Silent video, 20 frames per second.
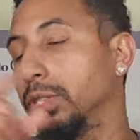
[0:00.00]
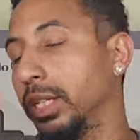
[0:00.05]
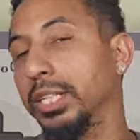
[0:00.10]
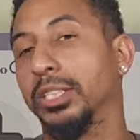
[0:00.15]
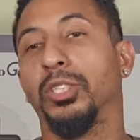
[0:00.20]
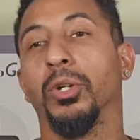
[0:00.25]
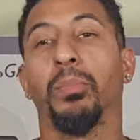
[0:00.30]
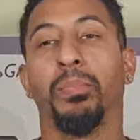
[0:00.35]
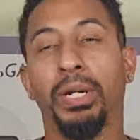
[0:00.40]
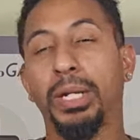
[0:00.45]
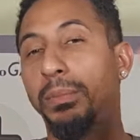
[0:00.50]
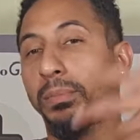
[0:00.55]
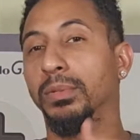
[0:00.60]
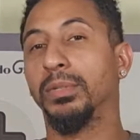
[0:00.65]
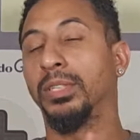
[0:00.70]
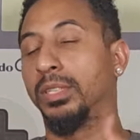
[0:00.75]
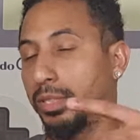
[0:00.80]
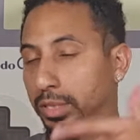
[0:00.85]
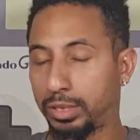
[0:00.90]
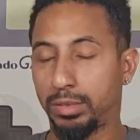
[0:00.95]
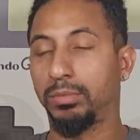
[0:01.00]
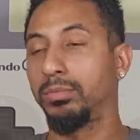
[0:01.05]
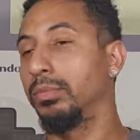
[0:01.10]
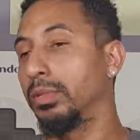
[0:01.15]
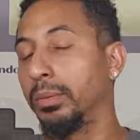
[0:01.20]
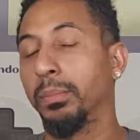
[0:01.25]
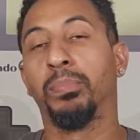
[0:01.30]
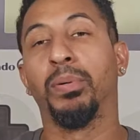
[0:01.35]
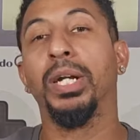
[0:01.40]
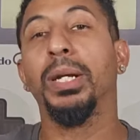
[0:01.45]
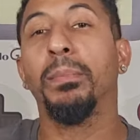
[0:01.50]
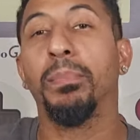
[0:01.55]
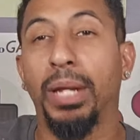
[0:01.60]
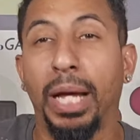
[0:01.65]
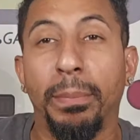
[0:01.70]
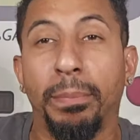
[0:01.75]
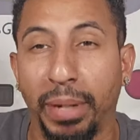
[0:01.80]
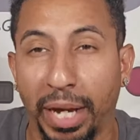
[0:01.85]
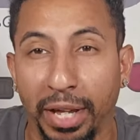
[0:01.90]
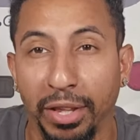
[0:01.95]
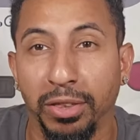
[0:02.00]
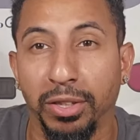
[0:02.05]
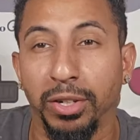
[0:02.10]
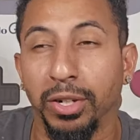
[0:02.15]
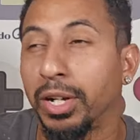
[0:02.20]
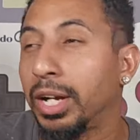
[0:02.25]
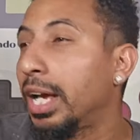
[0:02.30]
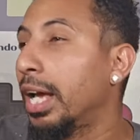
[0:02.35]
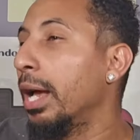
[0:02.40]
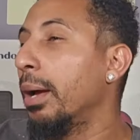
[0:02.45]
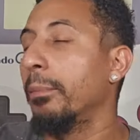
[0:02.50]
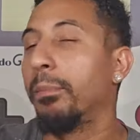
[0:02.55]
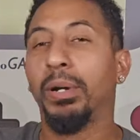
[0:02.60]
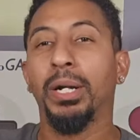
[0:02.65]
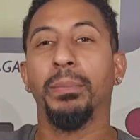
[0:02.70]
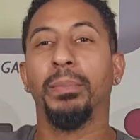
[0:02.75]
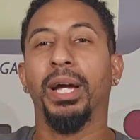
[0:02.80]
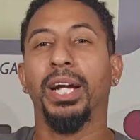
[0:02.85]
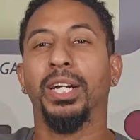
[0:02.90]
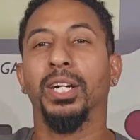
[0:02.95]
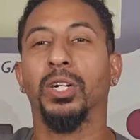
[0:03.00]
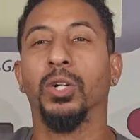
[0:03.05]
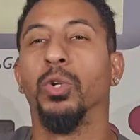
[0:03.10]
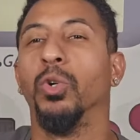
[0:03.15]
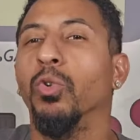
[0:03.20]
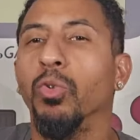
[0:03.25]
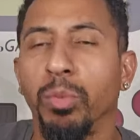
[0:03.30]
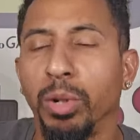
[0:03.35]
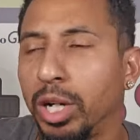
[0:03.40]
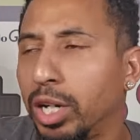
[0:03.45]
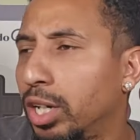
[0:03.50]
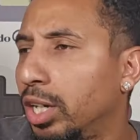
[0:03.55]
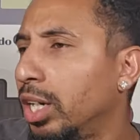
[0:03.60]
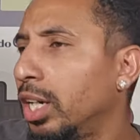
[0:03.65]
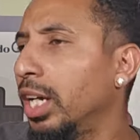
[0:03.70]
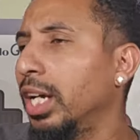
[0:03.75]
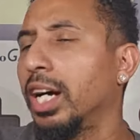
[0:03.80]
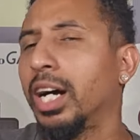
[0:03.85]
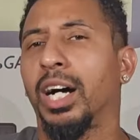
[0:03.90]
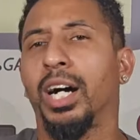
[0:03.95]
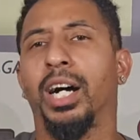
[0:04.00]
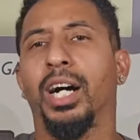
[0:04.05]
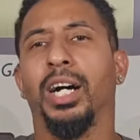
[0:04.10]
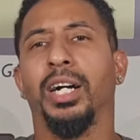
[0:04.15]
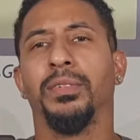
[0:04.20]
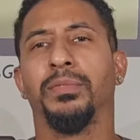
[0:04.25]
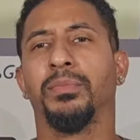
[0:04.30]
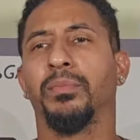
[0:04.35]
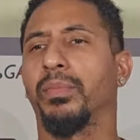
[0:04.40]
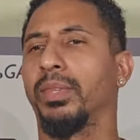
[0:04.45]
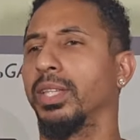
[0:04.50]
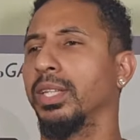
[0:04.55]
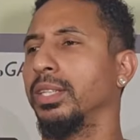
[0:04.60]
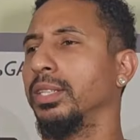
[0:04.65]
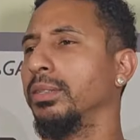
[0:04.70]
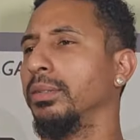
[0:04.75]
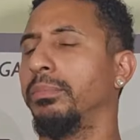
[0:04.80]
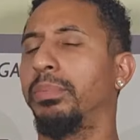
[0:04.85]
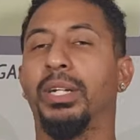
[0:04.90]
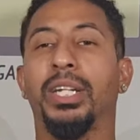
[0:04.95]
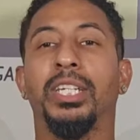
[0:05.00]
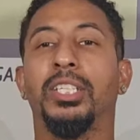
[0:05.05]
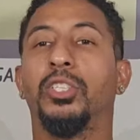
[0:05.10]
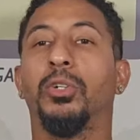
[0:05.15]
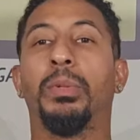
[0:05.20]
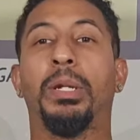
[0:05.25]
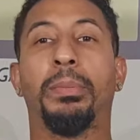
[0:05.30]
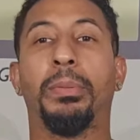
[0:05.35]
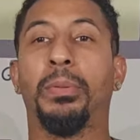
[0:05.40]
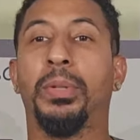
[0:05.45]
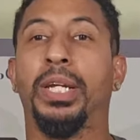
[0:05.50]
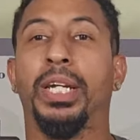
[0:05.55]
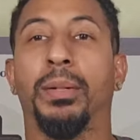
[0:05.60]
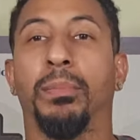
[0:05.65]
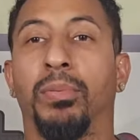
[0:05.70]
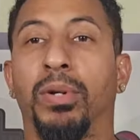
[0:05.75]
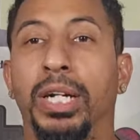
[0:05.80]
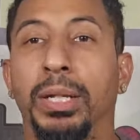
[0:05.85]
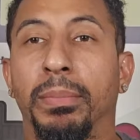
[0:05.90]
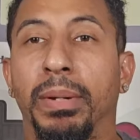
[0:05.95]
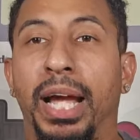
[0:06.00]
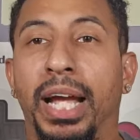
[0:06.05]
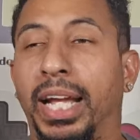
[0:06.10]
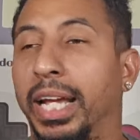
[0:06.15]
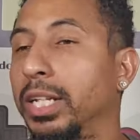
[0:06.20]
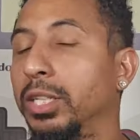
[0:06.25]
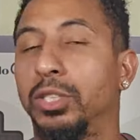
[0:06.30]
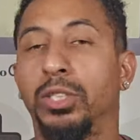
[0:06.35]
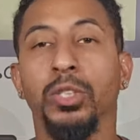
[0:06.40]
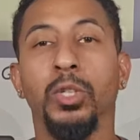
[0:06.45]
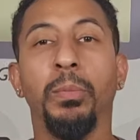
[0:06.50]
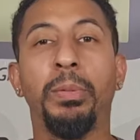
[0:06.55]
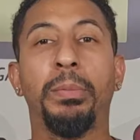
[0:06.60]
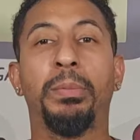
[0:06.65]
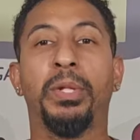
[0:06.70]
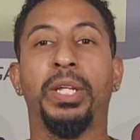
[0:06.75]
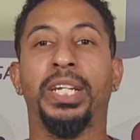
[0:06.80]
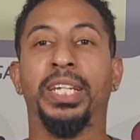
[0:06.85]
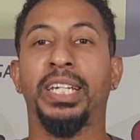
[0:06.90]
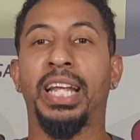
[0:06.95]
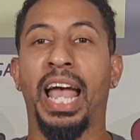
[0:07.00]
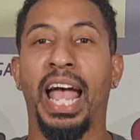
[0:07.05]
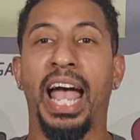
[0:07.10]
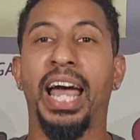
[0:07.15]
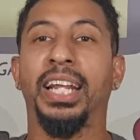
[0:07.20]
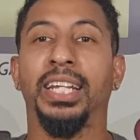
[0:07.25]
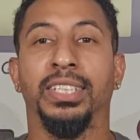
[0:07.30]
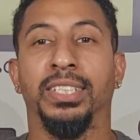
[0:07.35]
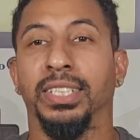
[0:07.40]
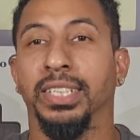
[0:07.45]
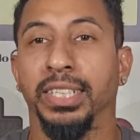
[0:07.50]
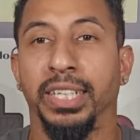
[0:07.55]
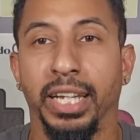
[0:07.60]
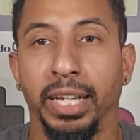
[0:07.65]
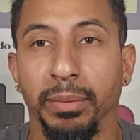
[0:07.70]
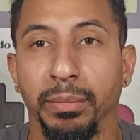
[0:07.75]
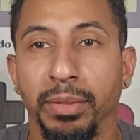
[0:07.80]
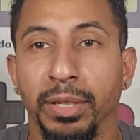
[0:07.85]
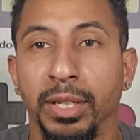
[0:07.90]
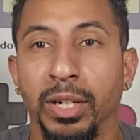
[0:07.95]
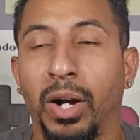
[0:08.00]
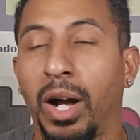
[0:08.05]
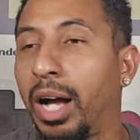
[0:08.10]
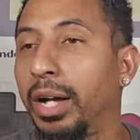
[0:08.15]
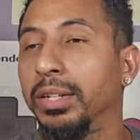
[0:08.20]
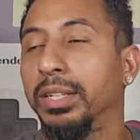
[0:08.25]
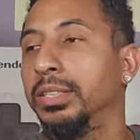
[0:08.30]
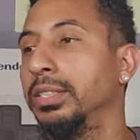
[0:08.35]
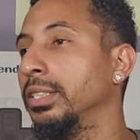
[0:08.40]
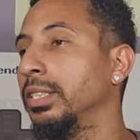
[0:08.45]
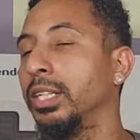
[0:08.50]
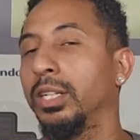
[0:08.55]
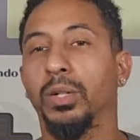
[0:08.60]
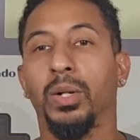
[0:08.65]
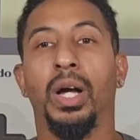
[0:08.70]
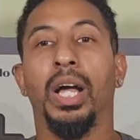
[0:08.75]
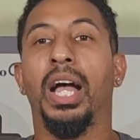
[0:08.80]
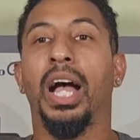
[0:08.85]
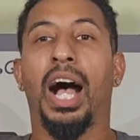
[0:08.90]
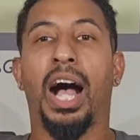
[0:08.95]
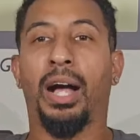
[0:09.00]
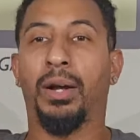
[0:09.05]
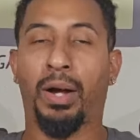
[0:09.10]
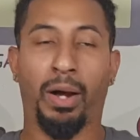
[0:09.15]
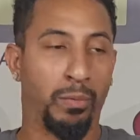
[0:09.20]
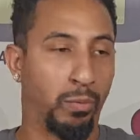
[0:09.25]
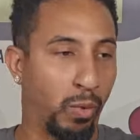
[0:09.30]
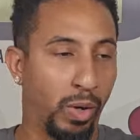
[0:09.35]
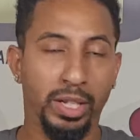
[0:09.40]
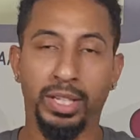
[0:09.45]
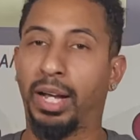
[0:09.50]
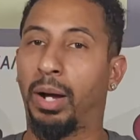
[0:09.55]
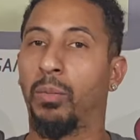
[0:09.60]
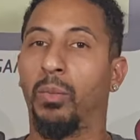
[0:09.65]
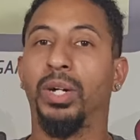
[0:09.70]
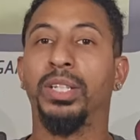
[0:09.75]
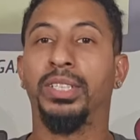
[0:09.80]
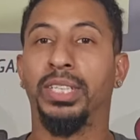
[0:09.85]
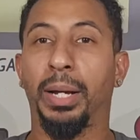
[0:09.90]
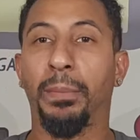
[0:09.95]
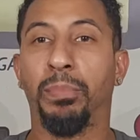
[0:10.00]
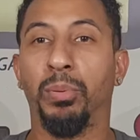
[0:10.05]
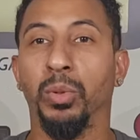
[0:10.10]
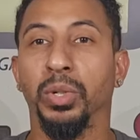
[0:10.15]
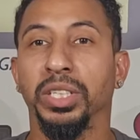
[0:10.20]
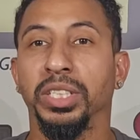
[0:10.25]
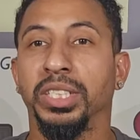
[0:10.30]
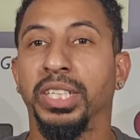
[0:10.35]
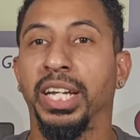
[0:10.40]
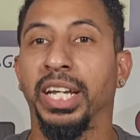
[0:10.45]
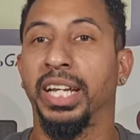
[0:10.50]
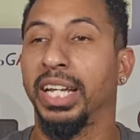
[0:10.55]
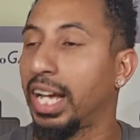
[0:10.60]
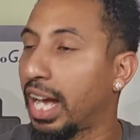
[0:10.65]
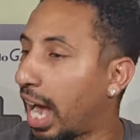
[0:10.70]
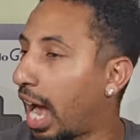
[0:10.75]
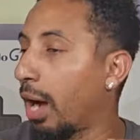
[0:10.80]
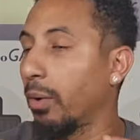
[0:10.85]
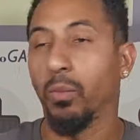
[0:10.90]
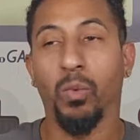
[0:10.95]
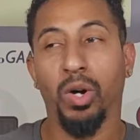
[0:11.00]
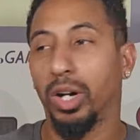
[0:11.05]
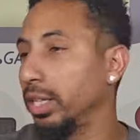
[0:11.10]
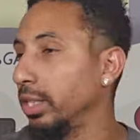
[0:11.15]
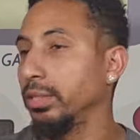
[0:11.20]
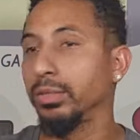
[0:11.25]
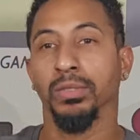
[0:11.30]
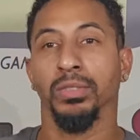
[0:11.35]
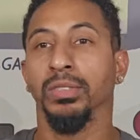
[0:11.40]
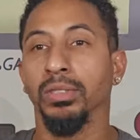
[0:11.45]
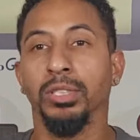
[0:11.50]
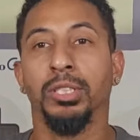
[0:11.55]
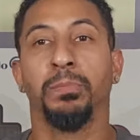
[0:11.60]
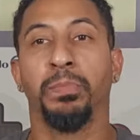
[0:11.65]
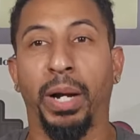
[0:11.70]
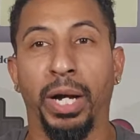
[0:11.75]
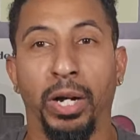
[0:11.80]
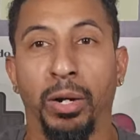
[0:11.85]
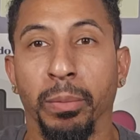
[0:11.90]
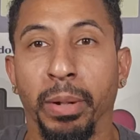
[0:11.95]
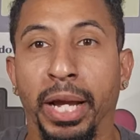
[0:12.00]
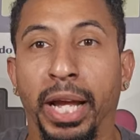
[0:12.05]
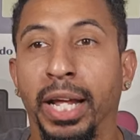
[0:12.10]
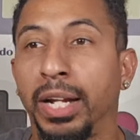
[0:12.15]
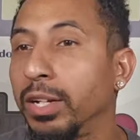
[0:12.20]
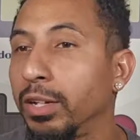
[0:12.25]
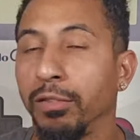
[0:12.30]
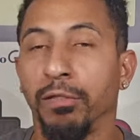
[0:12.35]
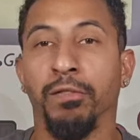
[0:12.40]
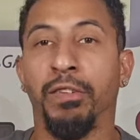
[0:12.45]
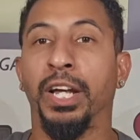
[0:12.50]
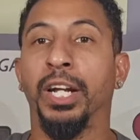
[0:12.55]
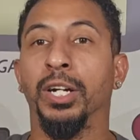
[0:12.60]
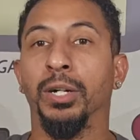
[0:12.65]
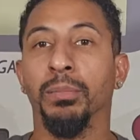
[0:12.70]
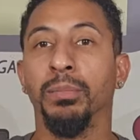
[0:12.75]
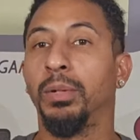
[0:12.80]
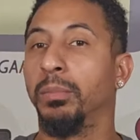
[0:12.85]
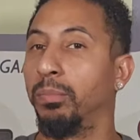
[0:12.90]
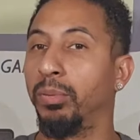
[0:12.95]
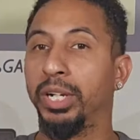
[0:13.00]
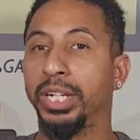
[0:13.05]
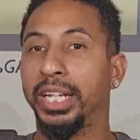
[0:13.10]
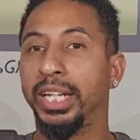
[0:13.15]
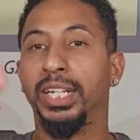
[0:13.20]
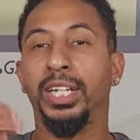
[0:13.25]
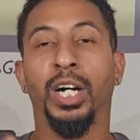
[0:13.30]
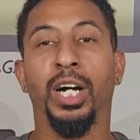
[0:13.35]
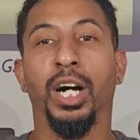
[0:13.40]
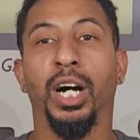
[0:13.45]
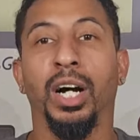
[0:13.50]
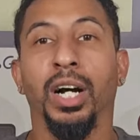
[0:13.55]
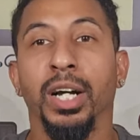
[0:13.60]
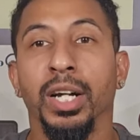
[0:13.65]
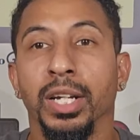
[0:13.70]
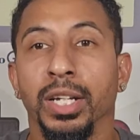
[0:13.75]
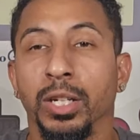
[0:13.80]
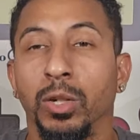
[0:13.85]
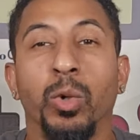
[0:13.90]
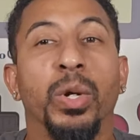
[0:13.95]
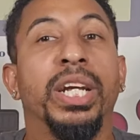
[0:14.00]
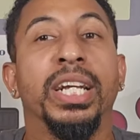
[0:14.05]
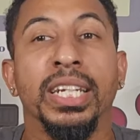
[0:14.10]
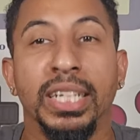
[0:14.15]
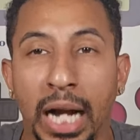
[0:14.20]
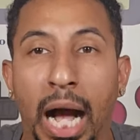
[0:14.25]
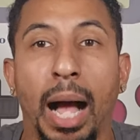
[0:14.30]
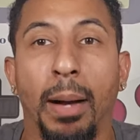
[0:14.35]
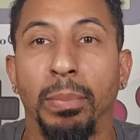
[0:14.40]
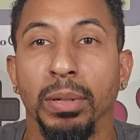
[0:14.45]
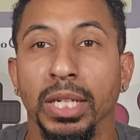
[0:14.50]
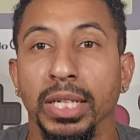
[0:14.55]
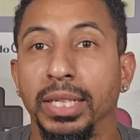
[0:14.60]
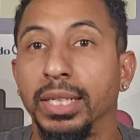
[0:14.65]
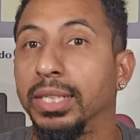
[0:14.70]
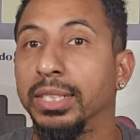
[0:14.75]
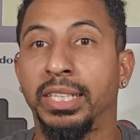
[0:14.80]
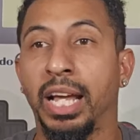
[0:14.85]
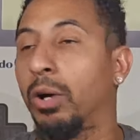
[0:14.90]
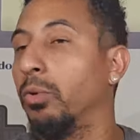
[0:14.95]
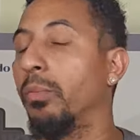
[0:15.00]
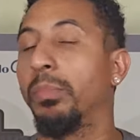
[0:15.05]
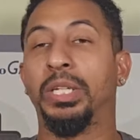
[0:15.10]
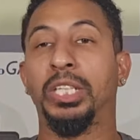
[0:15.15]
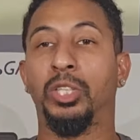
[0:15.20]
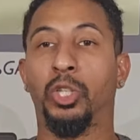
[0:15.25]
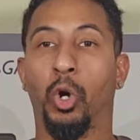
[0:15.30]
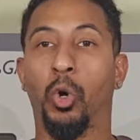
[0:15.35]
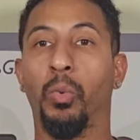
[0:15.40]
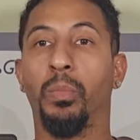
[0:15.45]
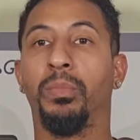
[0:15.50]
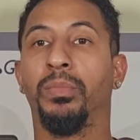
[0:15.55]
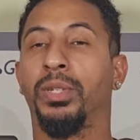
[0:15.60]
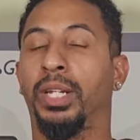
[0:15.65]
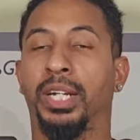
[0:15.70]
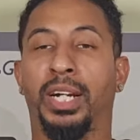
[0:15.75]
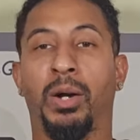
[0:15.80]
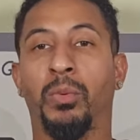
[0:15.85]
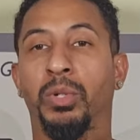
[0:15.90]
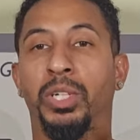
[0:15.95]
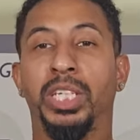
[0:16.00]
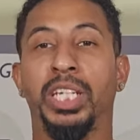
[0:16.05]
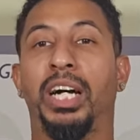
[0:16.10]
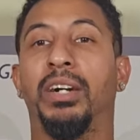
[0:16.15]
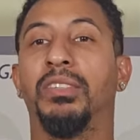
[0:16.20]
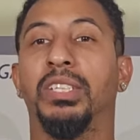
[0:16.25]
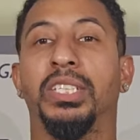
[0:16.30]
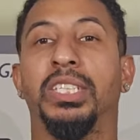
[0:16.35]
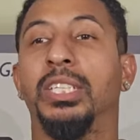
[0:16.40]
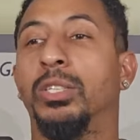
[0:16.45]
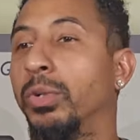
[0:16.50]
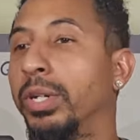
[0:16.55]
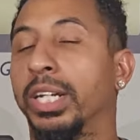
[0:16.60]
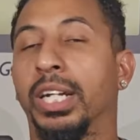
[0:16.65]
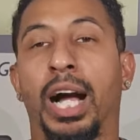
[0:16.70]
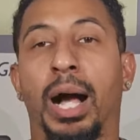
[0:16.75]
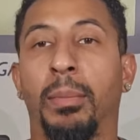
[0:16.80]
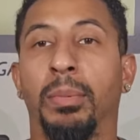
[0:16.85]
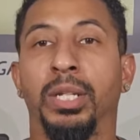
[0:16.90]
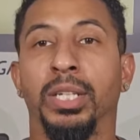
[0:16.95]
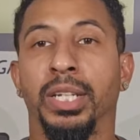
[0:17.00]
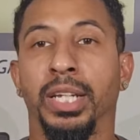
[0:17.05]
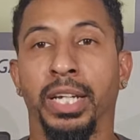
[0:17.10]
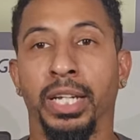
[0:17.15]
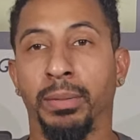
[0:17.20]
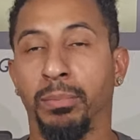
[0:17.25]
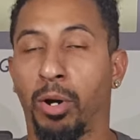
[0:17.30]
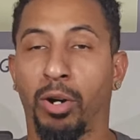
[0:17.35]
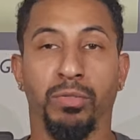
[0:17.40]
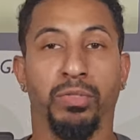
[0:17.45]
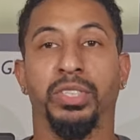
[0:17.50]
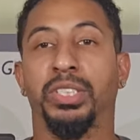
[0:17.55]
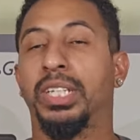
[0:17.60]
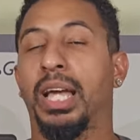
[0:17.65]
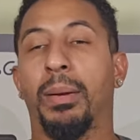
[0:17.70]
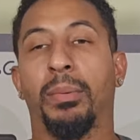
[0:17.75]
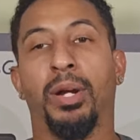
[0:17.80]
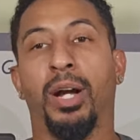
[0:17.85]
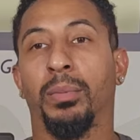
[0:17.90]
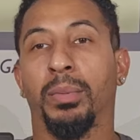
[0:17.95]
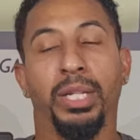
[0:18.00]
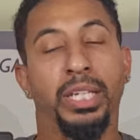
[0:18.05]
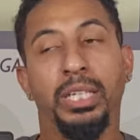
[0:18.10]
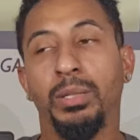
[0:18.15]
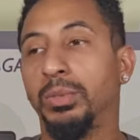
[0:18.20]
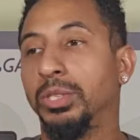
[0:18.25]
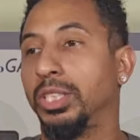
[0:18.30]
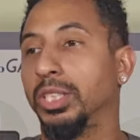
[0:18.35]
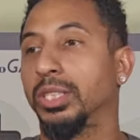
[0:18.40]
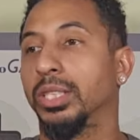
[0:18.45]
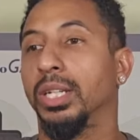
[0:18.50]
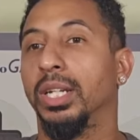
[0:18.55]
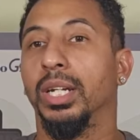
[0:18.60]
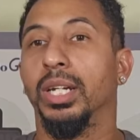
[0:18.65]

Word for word: Like so, bring bring Black Panther, bring back Akuma. Uh, bro, there's so many people they can bring back and new people they can add into the game. You know, I you know I, I want I want Deadpool to stay. I want Spider-Man, Venom. Bring in uh Green Goblin. That would be dope. Like I would love to see Green Goblin in Marvel's Capcom. Like he would just